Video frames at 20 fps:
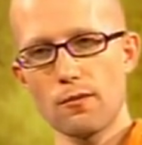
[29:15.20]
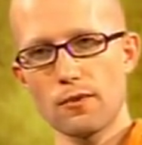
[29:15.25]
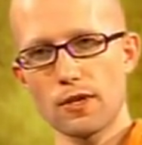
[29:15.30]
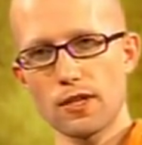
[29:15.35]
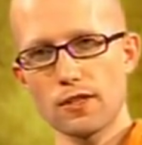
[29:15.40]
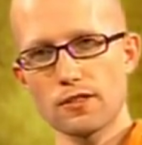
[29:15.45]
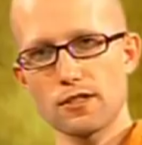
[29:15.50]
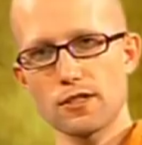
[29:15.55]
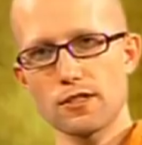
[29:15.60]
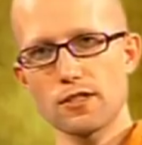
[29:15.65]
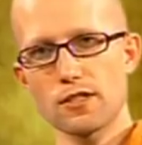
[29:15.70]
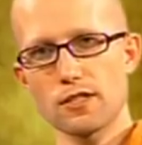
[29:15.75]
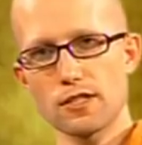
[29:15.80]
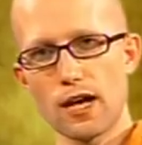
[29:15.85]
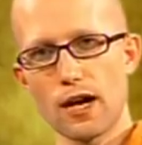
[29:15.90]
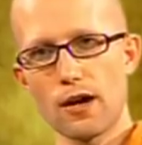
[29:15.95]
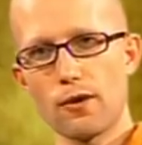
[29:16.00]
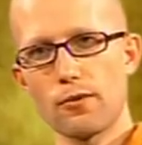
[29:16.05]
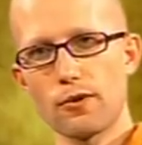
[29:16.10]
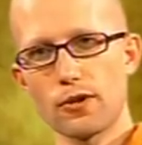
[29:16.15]
because this is
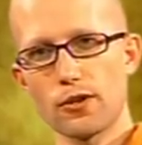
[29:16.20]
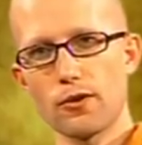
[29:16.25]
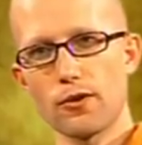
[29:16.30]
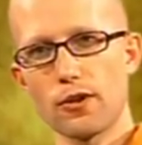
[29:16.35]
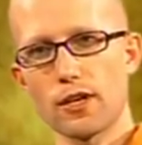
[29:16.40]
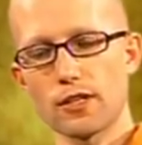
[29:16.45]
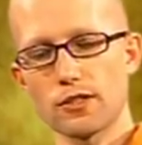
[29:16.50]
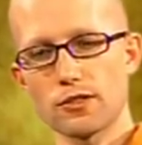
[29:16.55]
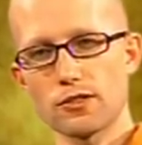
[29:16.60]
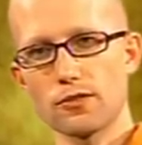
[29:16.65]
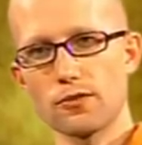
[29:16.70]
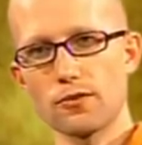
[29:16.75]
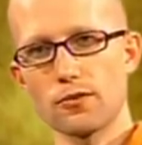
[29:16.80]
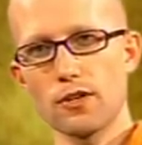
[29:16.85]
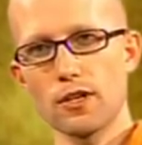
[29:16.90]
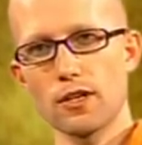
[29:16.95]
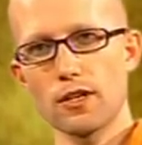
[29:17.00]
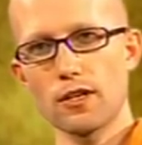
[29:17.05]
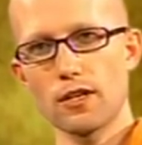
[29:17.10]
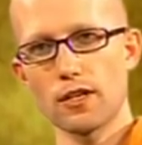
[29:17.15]
how we're going to
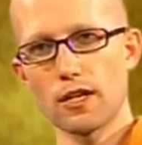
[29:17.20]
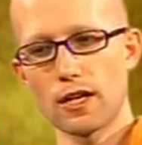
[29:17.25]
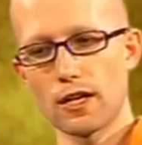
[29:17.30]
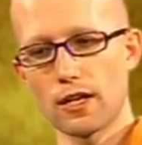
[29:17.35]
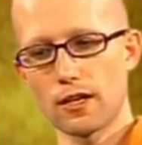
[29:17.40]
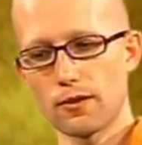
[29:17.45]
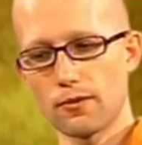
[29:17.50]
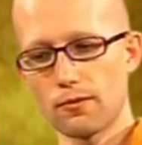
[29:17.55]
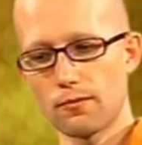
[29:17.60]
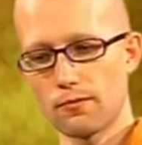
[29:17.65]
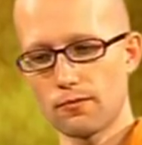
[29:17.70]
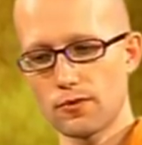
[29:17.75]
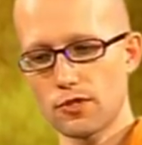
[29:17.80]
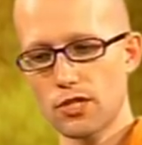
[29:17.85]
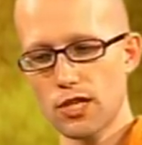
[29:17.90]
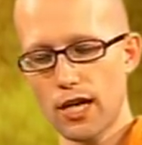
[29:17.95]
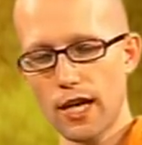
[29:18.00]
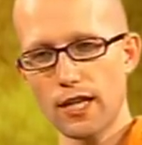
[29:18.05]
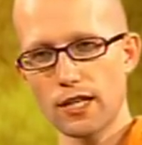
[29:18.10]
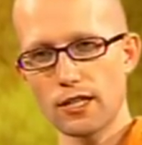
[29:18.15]
um,
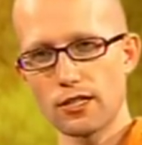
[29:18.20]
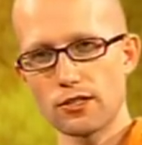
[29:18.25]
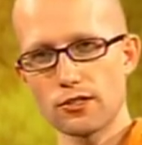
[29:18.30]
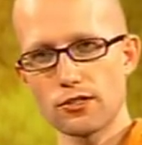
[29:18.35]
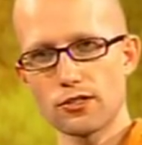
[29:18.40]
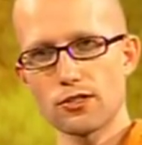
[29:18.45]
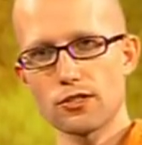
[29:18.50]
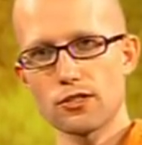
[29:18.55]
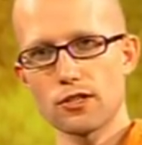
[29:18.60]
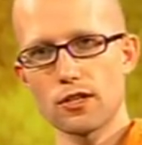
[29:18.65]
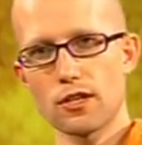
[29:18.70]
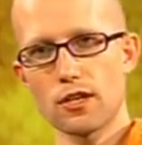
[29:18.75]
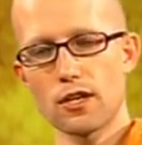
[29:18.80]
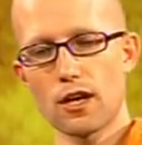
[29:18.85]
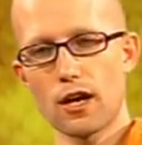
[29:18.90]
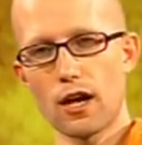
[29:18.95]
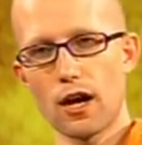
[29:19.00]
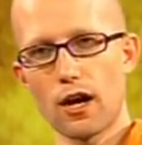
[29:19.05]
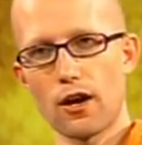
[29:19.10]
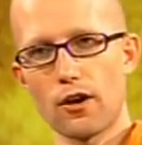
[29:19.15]
change
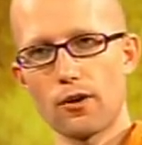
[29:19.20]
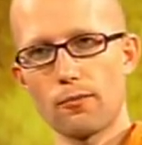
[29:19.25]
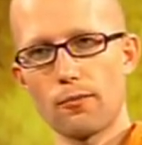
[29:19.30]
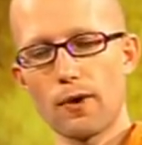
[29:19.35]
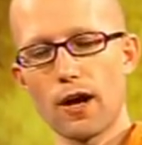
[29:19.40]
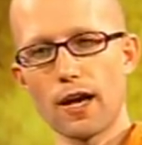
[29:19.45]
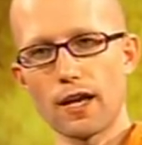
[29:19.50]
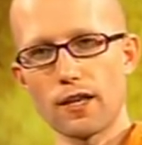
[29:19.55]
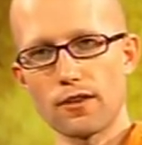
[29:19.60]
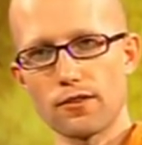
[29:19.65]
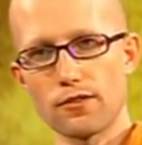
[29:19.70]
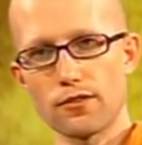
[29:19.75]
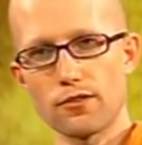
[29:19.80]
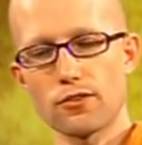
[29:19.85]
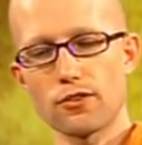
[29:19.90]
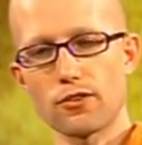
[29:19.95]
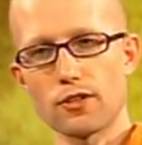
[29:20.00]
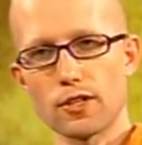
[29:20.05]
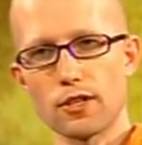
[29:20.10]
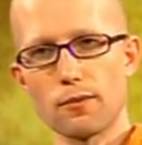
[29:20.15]
our
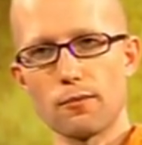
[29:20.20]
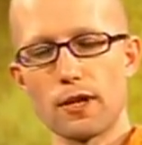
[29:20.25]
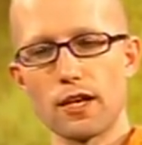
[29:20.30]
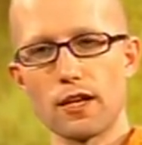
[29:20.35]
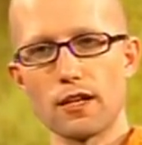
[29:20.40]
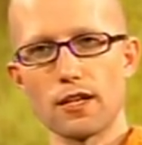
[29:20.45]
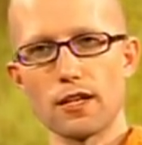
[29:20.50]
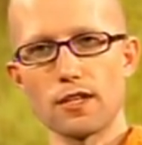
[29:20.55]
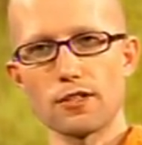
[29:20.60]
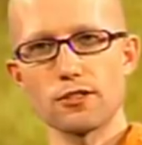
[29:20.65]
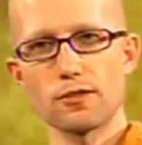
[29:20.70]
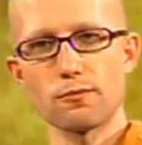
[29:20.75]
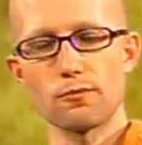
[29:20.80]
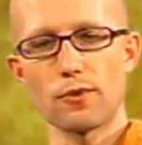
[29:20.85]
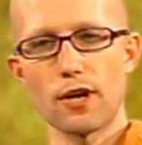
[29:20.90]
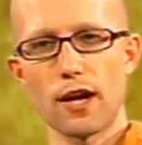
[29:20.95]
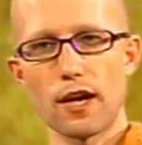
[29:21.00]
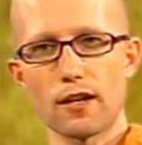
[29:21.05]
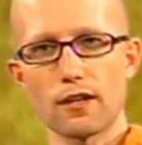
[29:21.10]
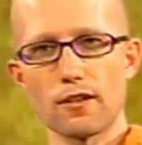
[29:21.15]
minds during the meditation
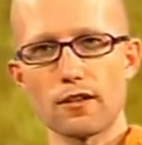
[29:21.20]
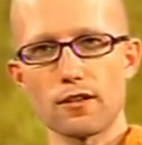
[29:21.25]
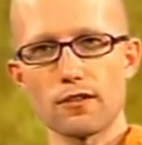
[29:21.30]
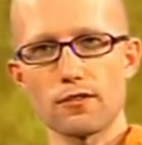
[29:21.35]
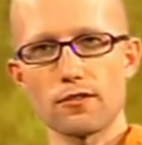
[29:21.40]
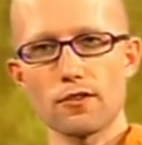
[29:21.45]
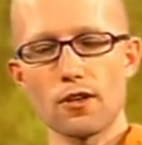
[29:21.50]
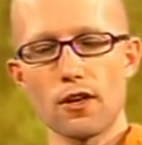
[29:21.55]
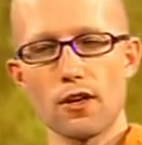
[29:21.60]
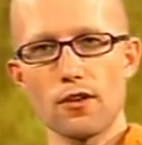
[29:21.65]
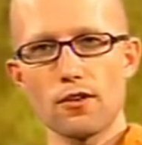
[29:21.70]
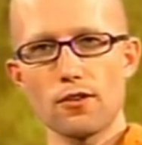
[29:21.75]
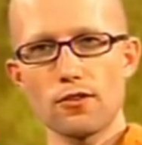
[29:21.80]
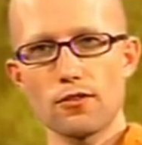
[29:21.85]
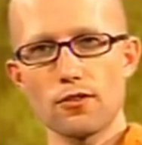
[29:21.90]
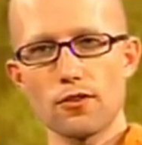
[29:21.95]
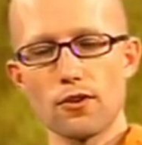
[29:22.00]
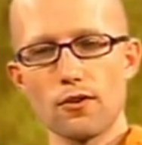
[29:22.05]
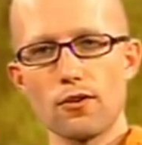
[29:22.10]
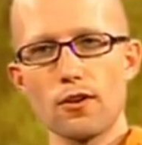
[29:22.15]
practice.
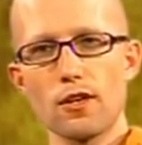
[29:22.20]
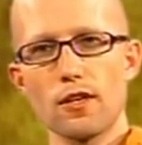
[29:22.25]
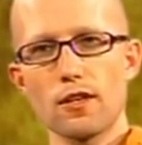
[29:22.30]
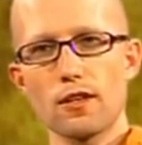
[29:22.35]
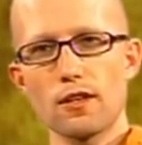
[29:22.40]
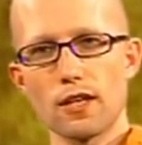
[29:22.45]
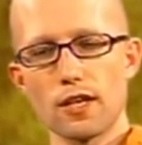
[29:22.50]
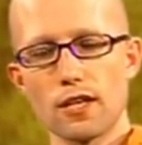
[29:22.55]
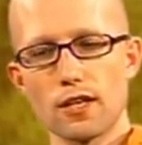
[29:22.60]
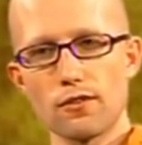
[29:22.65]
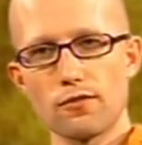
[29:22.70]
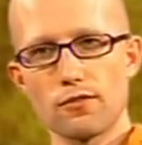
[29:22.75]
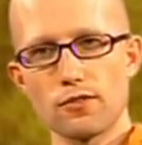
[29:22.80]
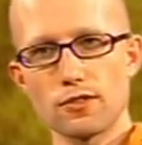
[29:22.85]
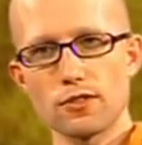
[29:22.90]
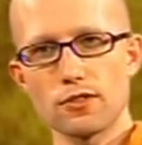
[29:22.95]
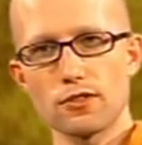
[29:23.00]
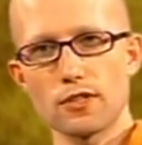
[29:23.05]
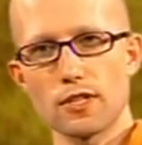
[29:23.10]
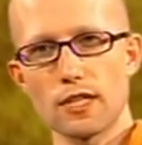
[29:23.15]
So thank you
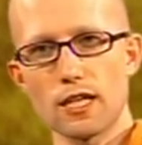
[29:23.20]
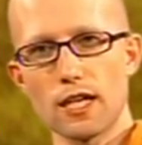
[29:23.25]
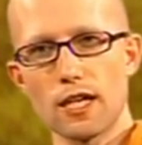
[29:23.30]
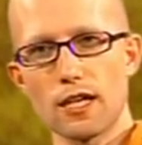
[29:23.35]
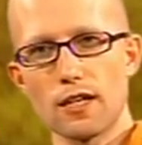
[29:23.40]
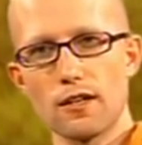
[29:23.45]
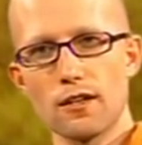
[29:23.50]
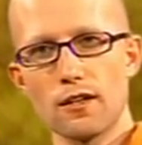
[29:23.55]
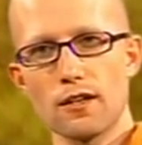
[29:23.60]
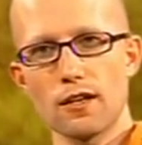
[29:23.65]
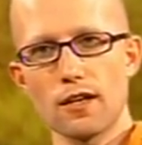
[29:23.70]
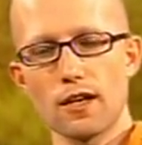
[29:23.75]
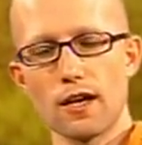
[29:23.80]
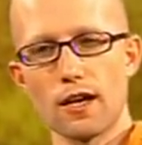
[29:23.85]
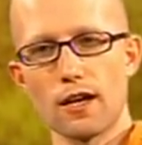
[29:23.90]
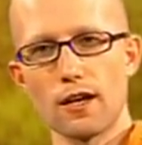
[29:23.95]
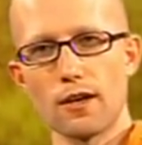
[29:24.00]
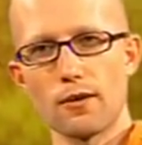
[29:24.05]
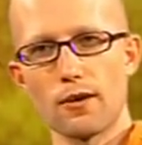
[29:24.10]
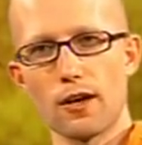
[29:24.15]
for tuning in.
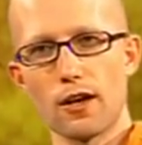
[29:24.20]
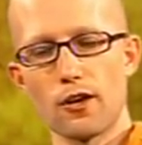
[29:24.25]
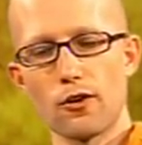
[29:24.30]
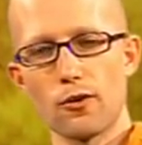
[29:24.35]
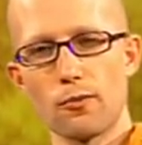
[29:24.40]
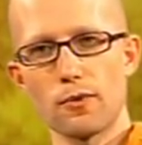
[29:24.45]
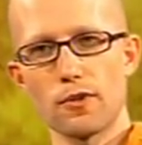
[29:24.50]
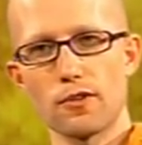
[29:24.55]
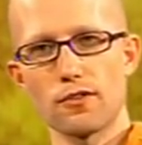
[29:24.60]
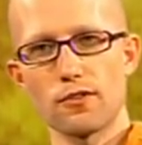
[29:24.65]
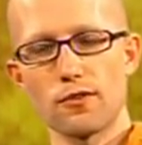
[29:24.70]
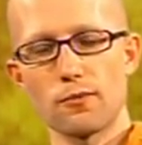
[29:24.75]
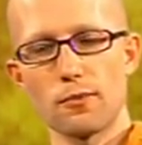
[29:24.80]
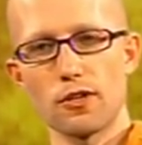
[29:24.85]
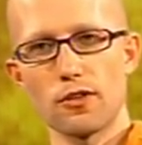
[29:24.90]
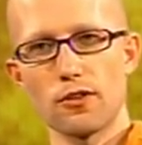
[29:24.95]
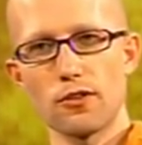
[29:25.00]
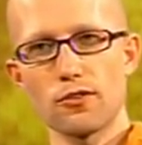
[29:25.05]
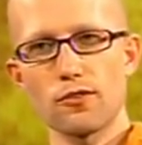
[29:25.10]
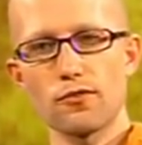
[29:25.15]
Uh, I hope this has
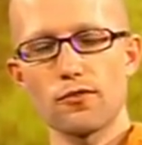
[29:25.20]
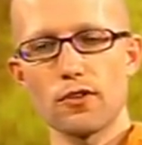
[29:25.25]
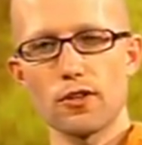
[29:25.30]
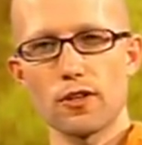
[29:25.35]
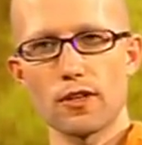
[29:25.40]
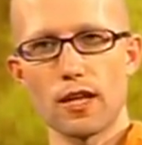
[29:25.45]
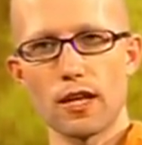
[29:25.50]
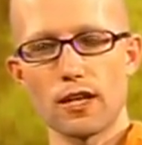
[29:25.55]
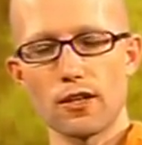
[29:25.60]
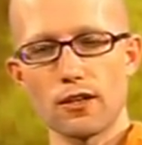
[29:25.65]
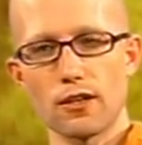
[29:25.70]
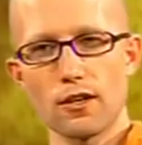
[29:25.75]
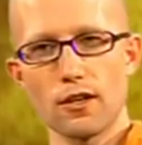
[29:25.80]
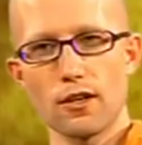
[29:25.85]
been useful and that